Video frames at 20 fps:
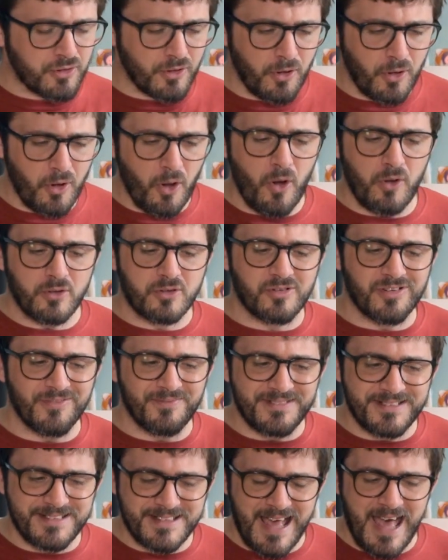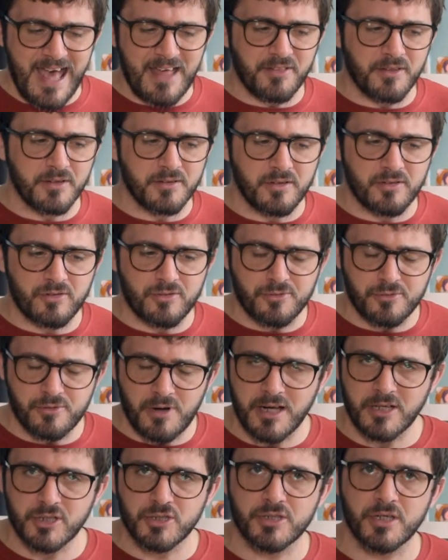and lots of death and
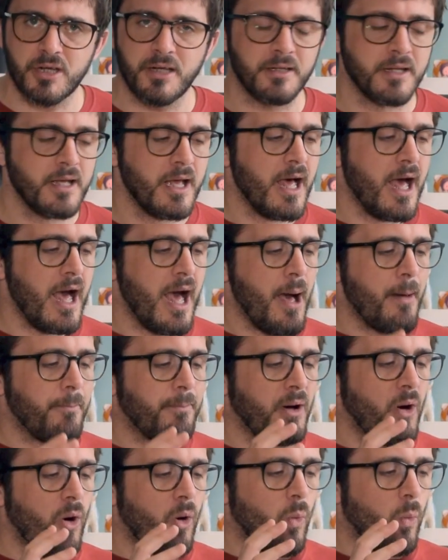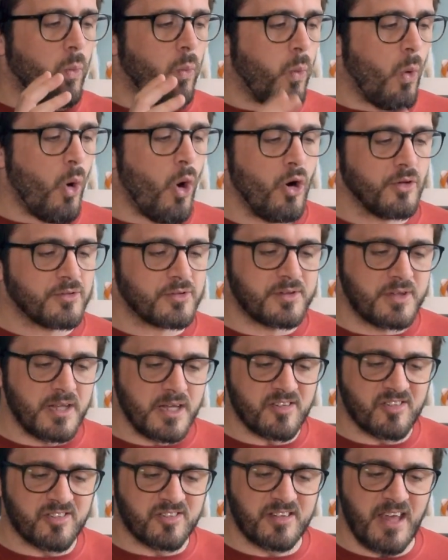destruction. But what
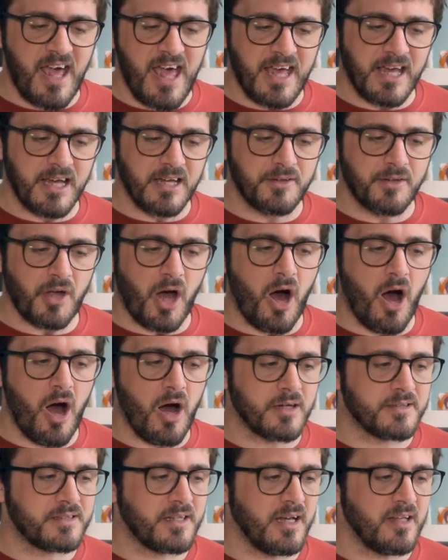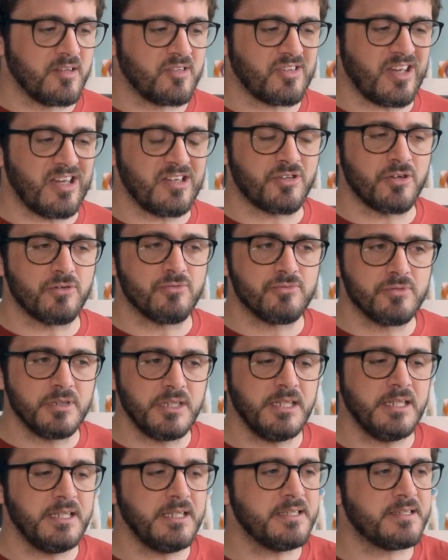this second arc does is it
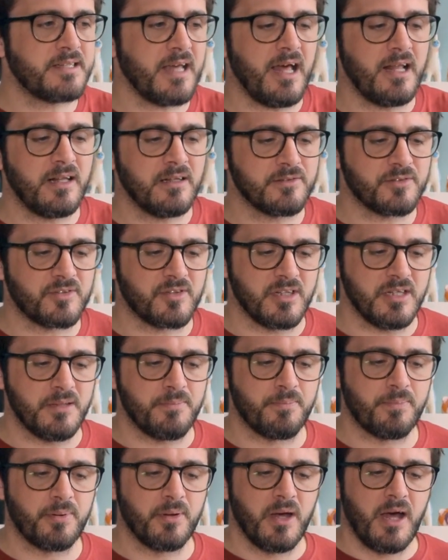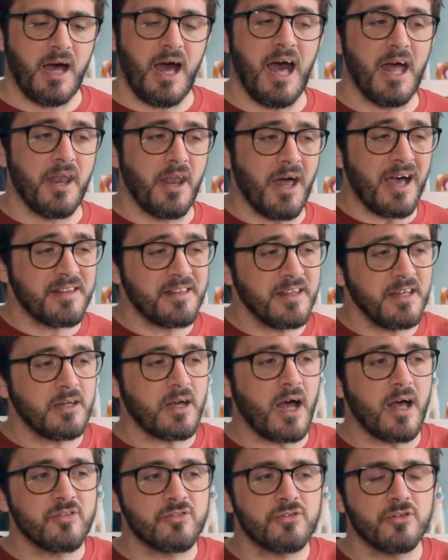really delves deep, and
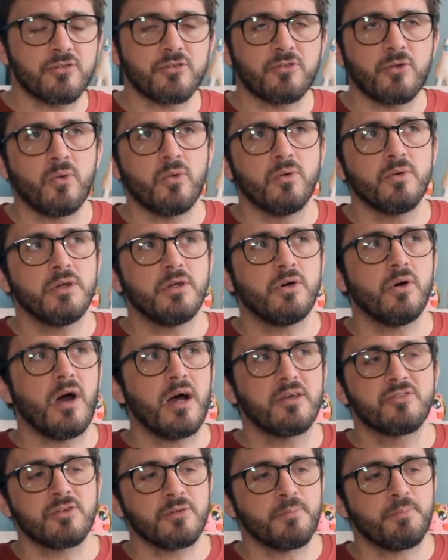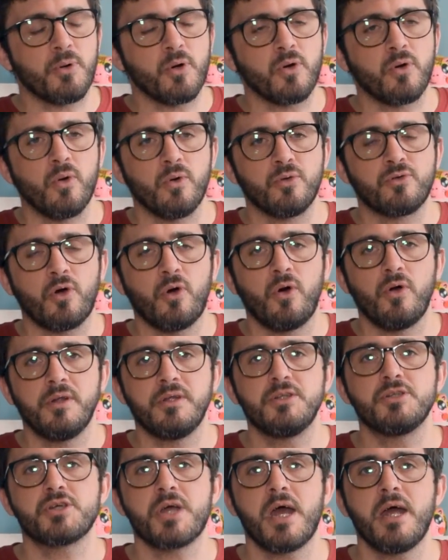think as the book goes on
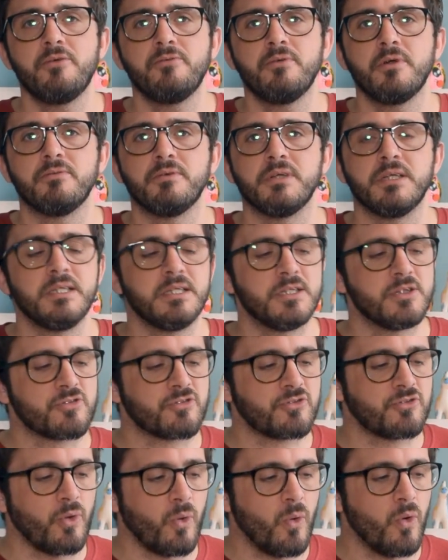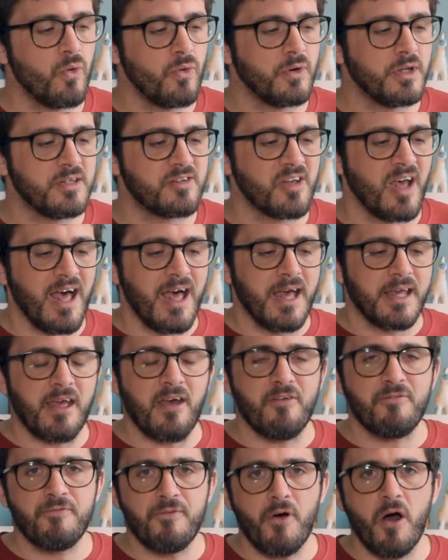in general really, the stories
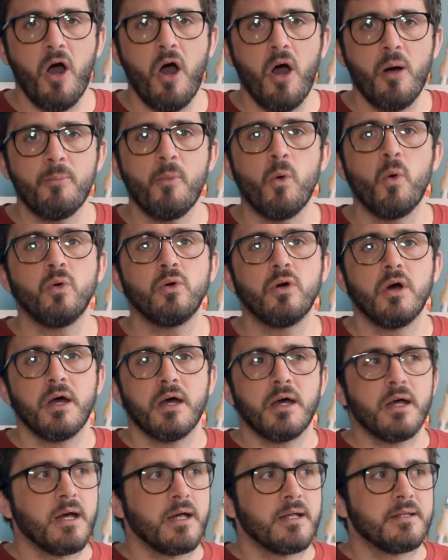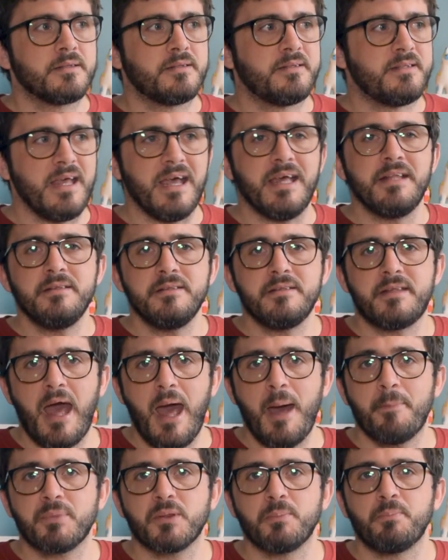get far more in
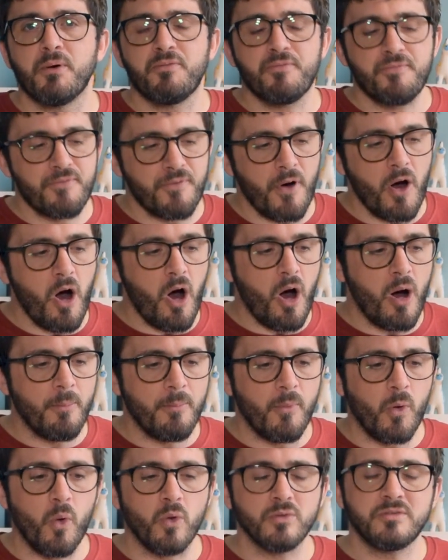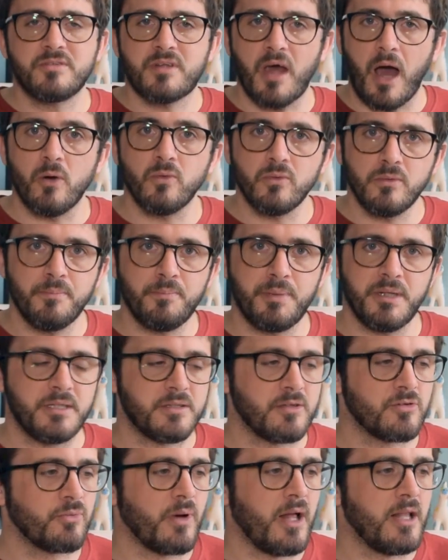depth but far more
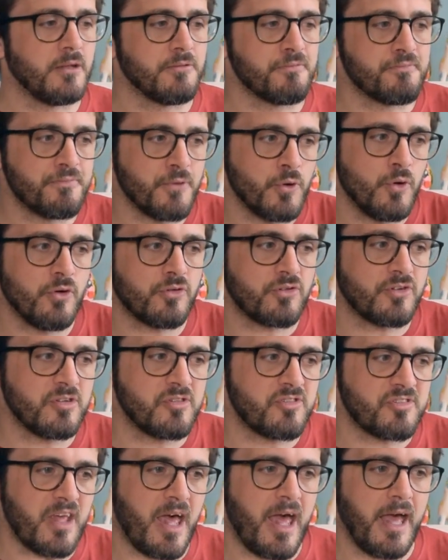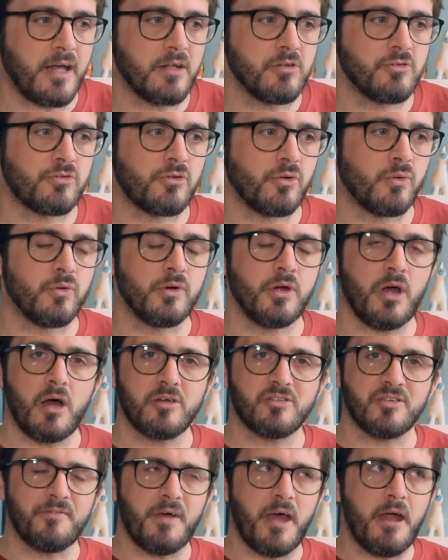downbeat as well. The first and second story
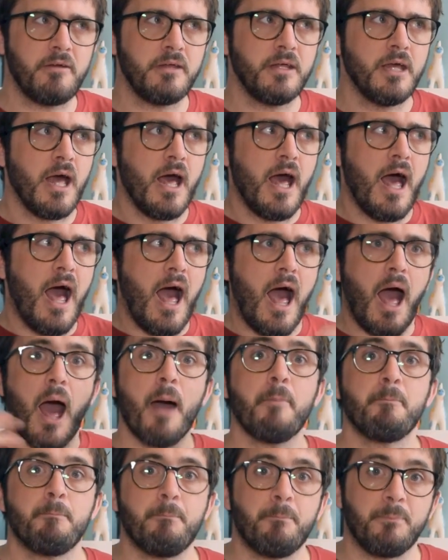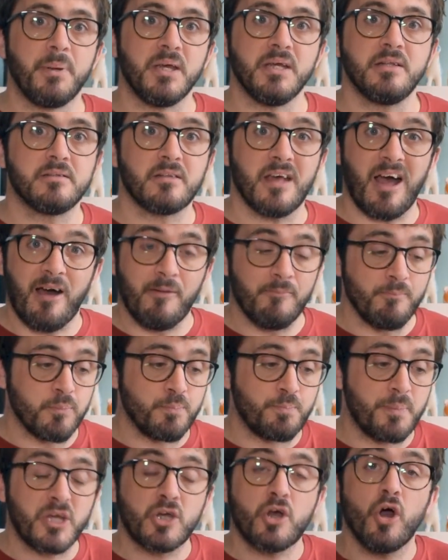arcs are very upbeat,
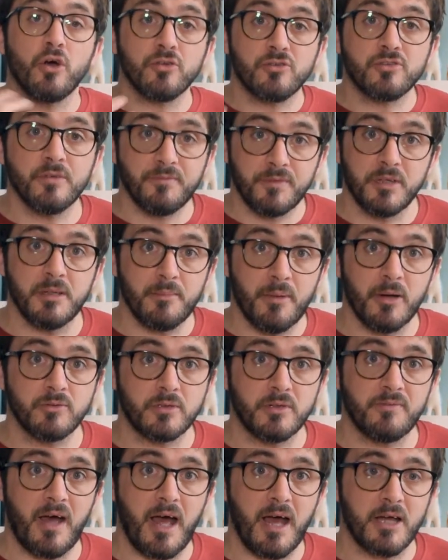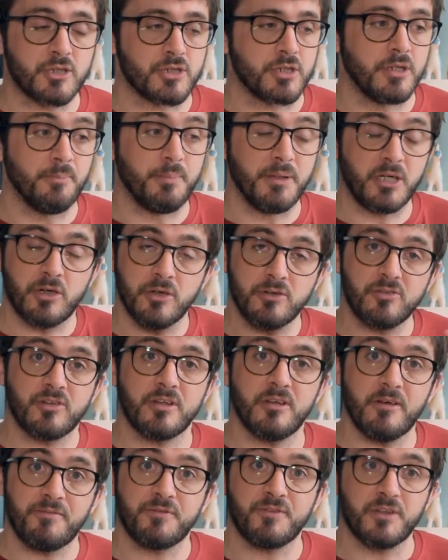and because of the amount of action and because
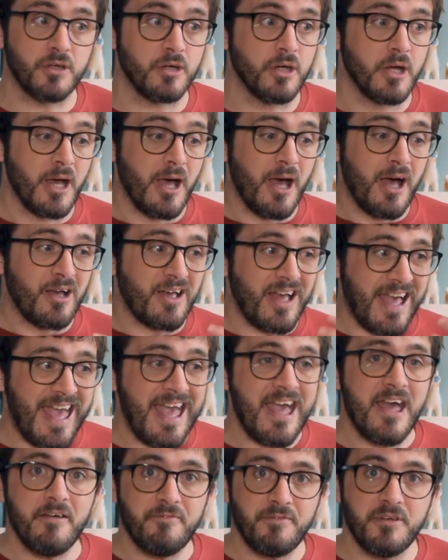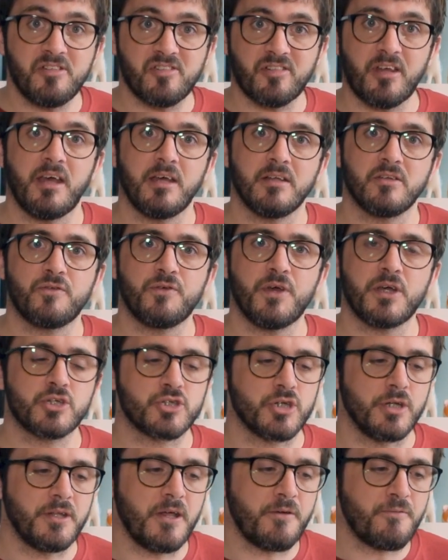of the heavy science
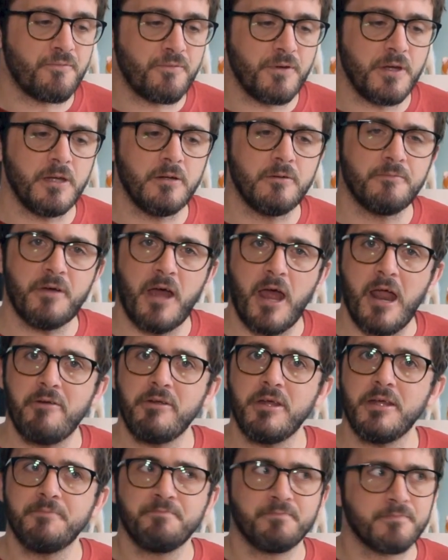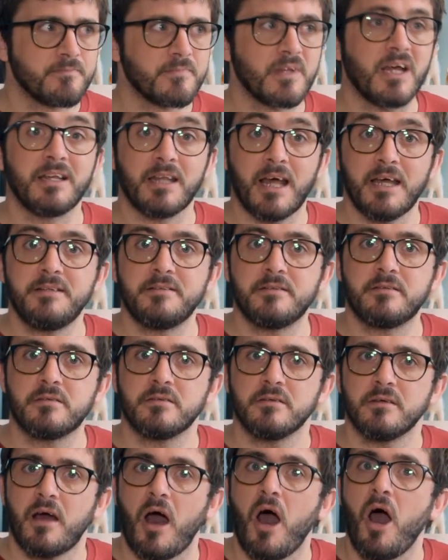fiction, they feel very
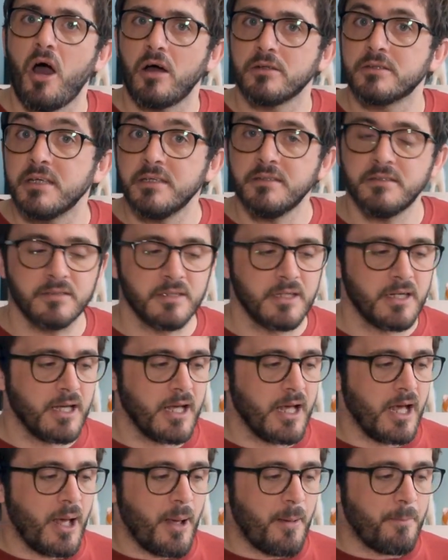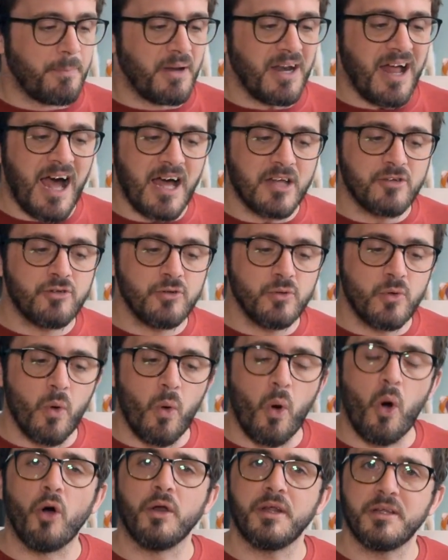light-hearted. But as you
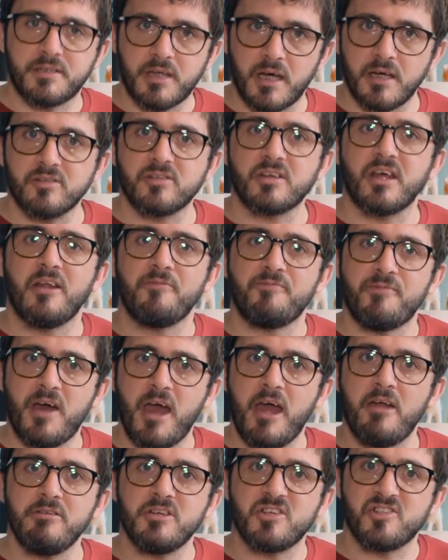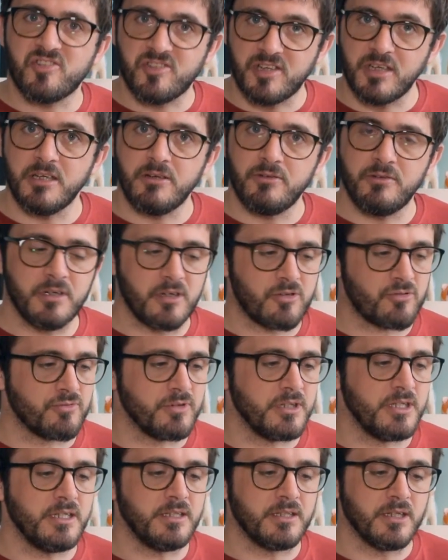go on, it does get a very serious
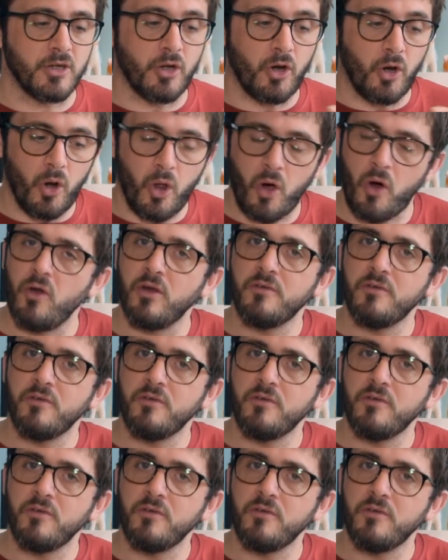read, and a lot